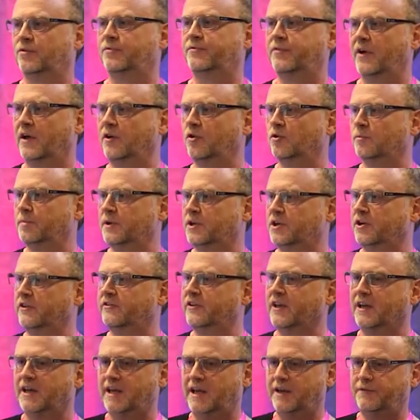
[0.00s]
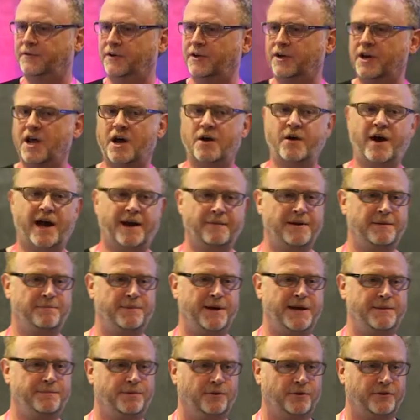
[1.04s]
funnel, because if you know how many
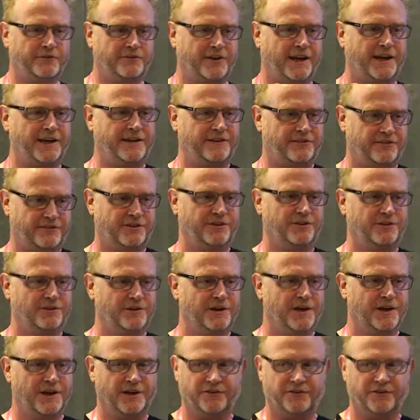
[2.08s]
people it takes to